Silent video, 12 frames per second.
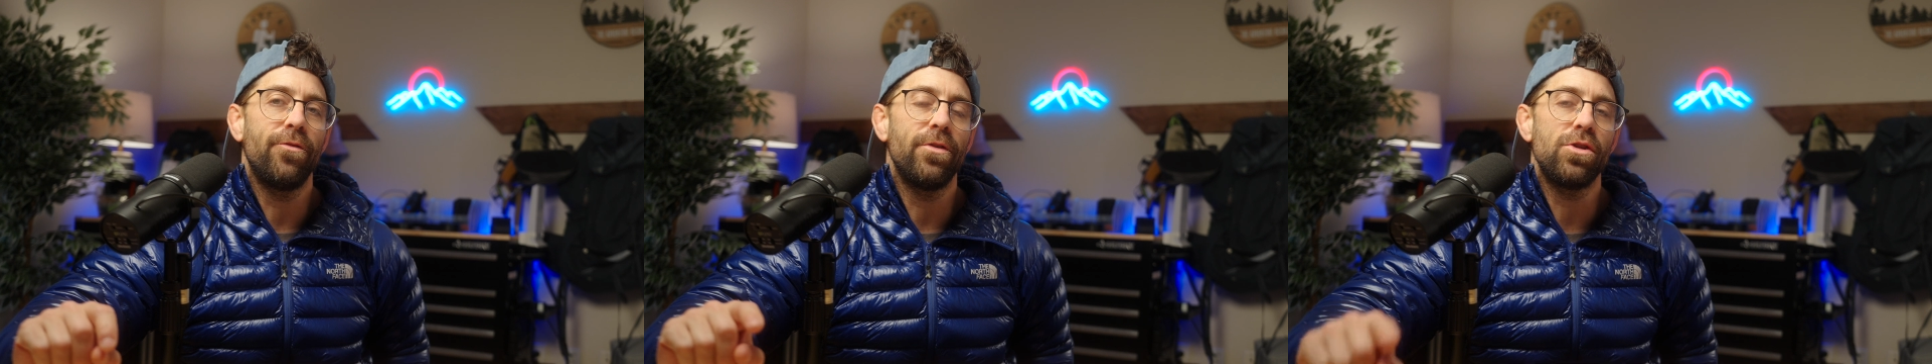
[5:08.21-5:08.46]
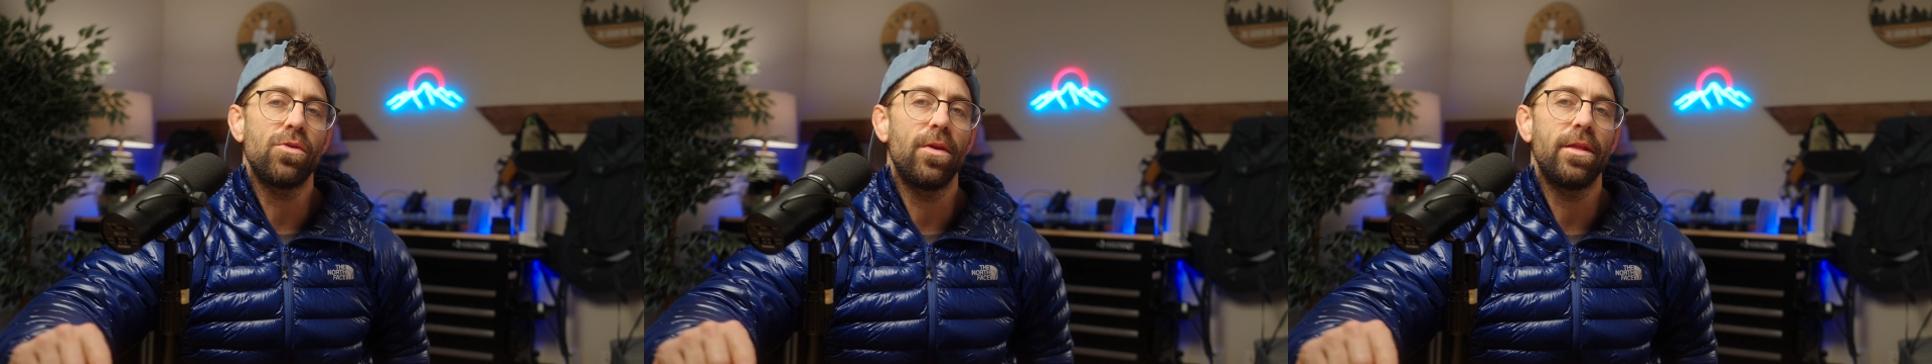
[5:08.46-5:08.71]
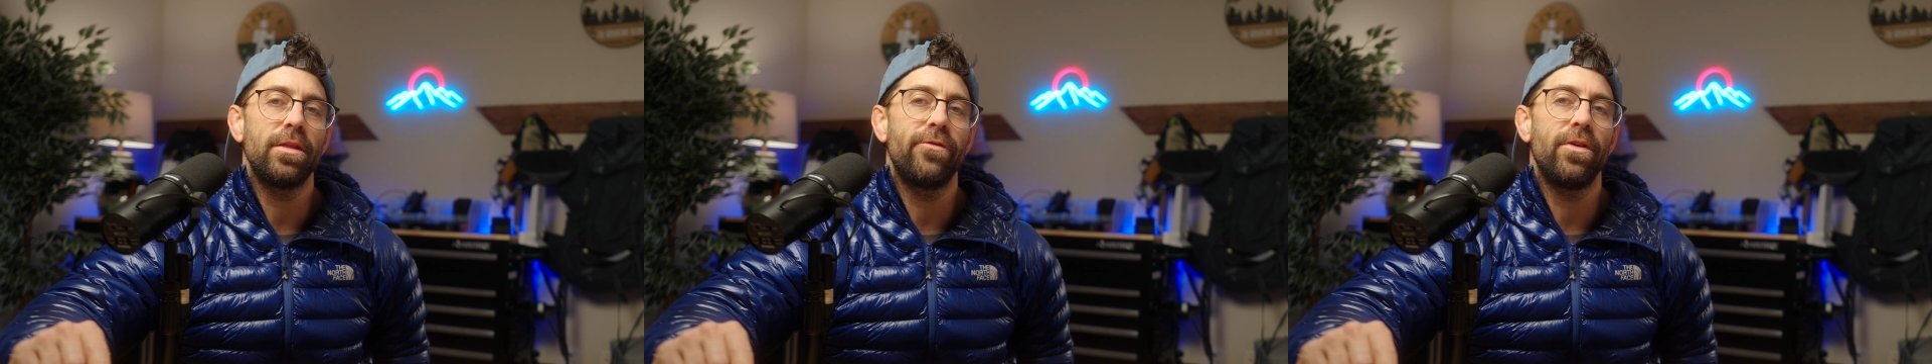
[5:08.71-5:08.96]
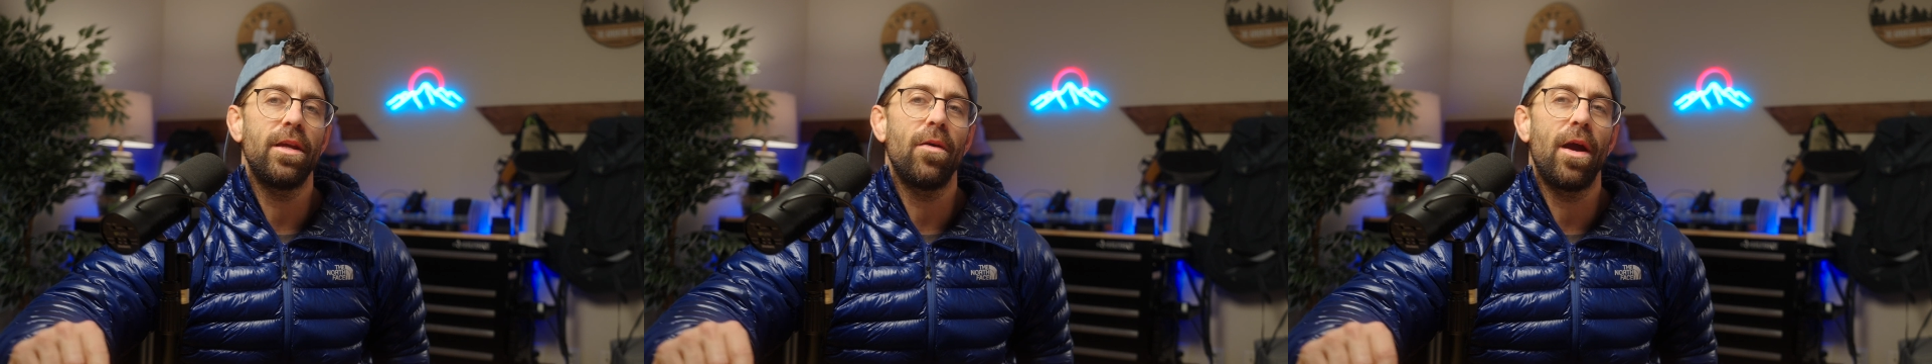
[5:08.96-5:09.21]
you've enjoyed this
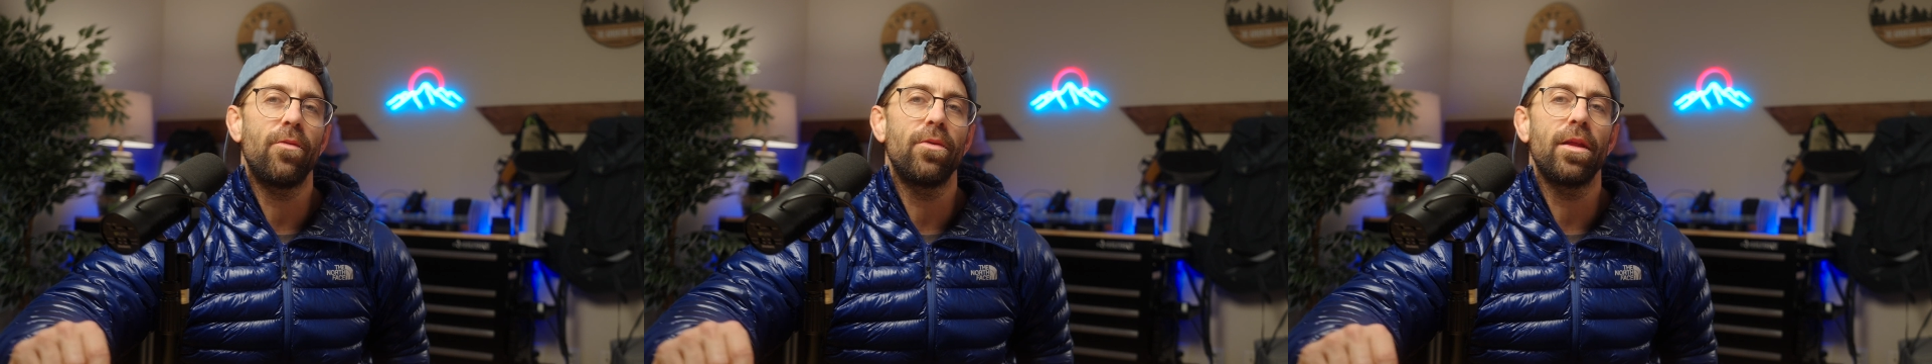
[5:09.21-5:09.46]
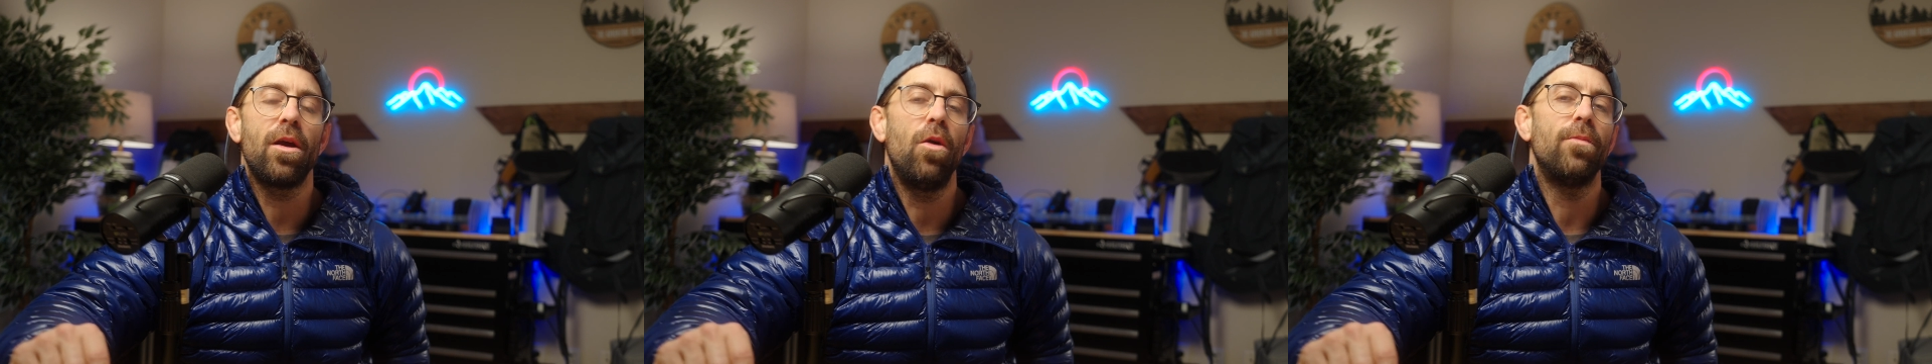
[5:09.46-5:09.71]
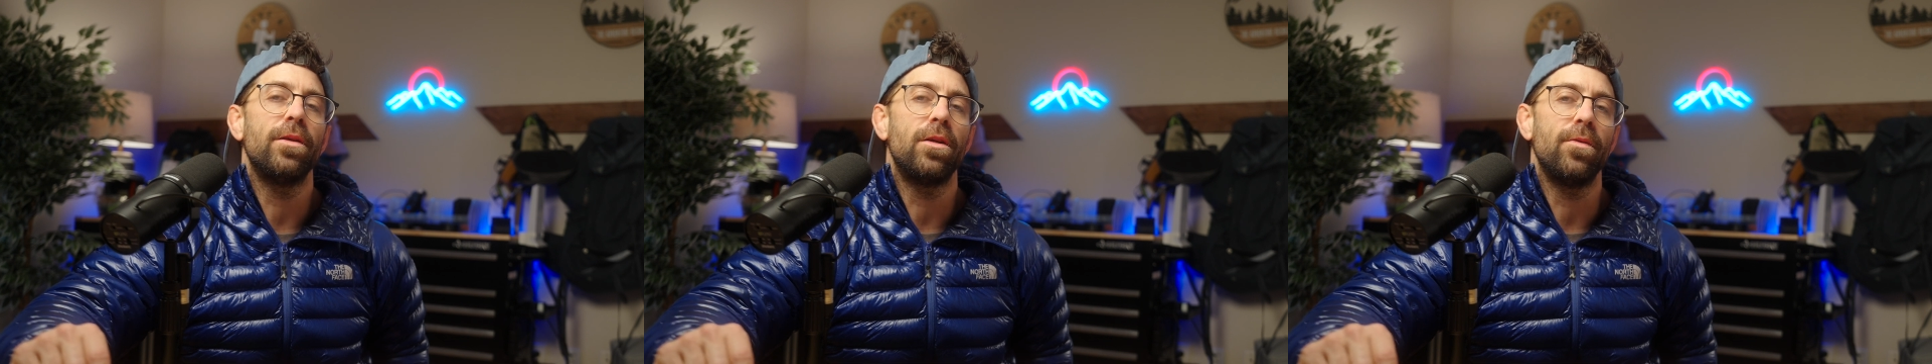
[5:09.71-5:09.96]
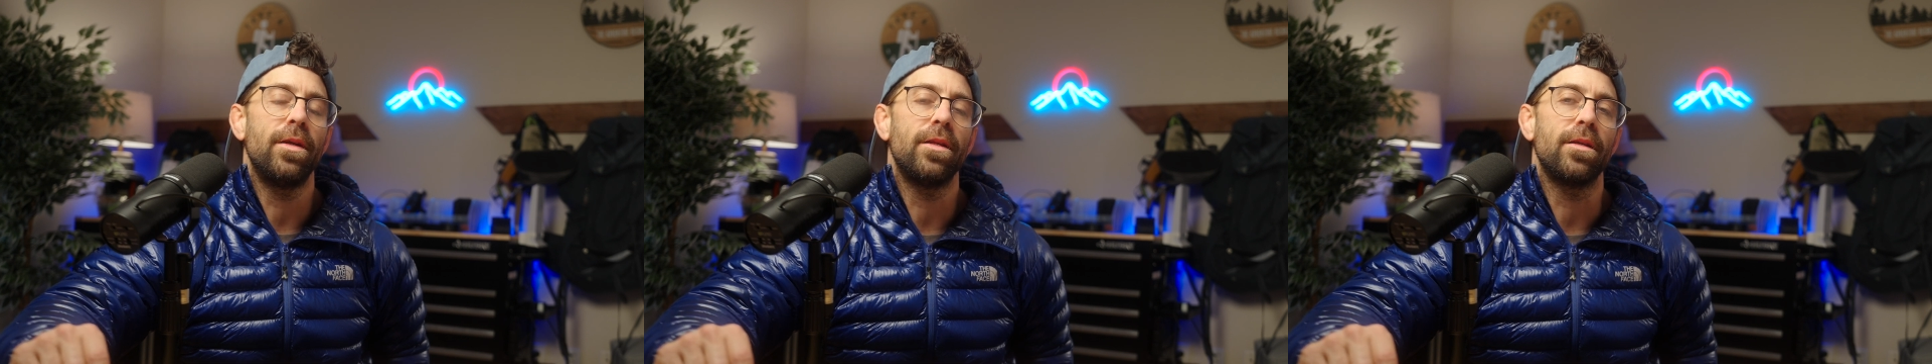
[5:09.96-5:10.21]
video, I really hope that
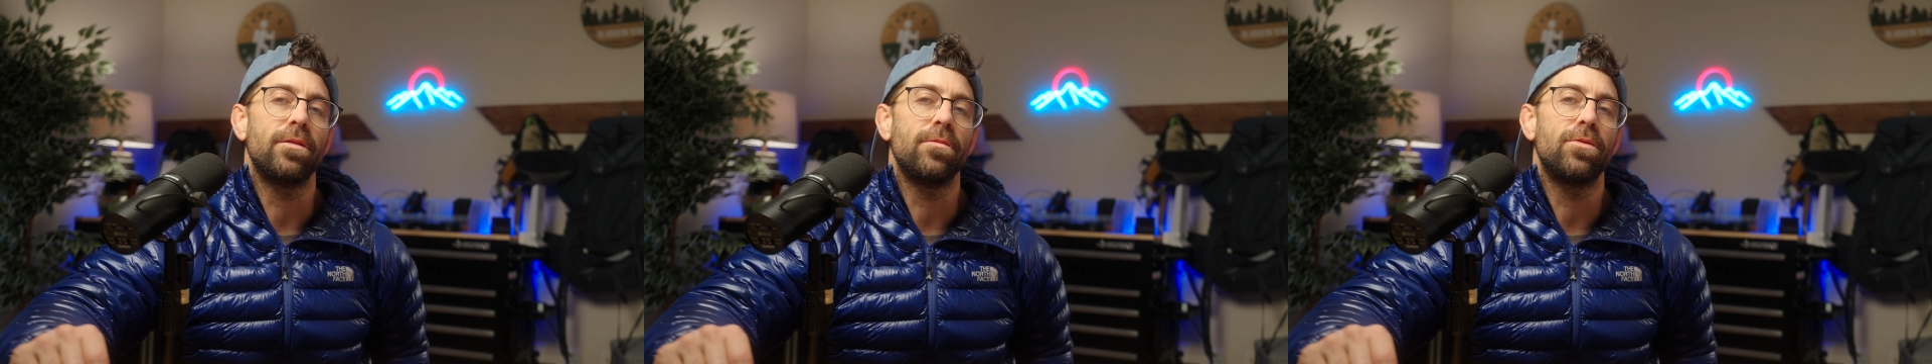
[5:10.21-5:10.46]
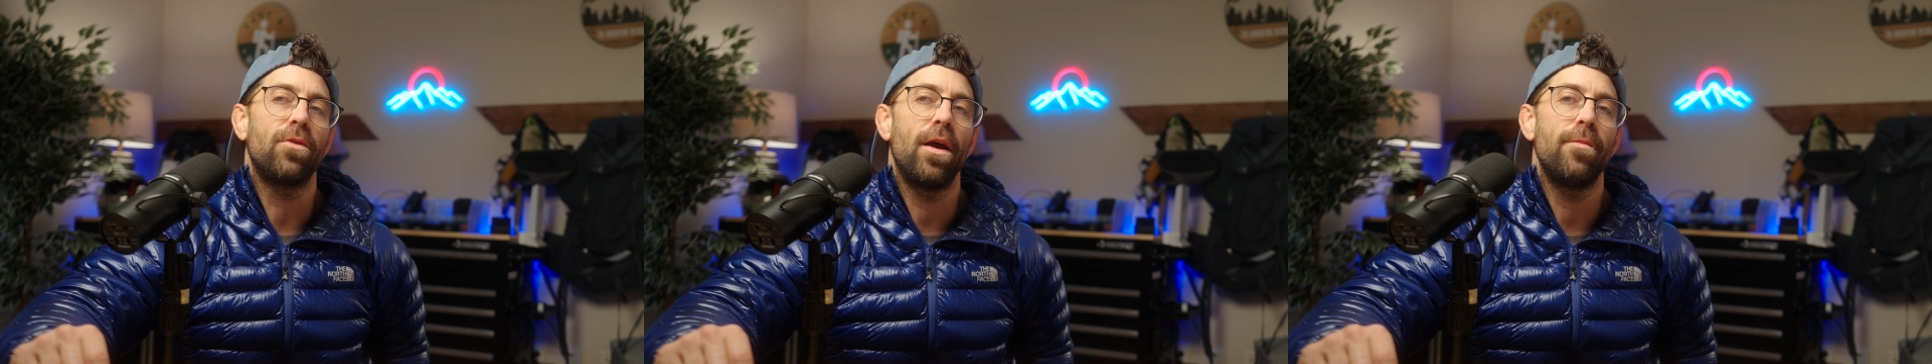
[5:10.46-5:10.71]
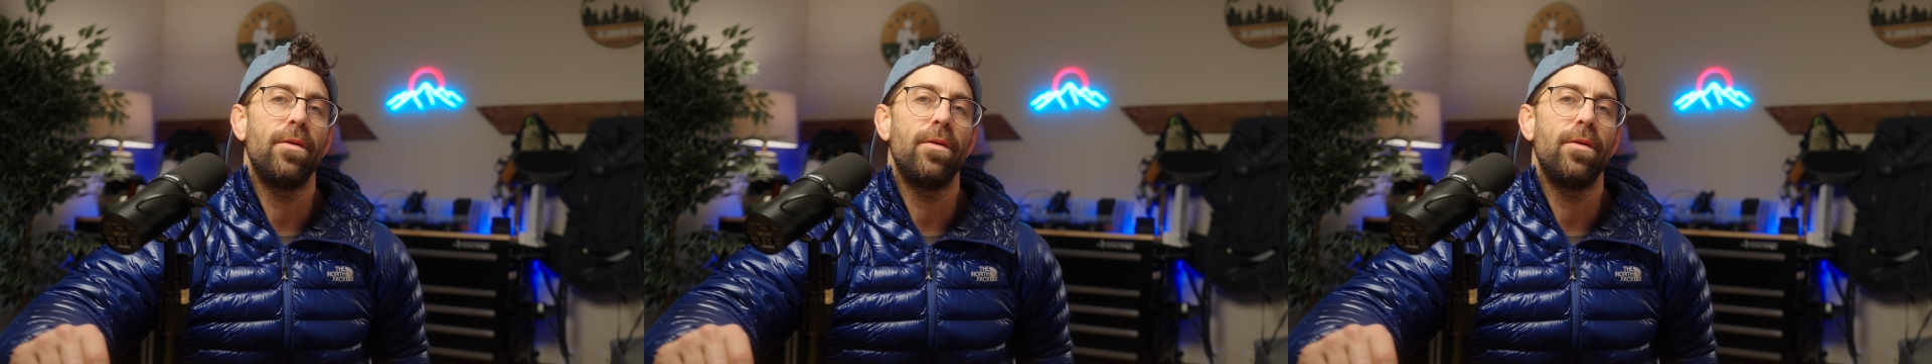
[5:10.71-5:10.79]
you'd hit the subscribe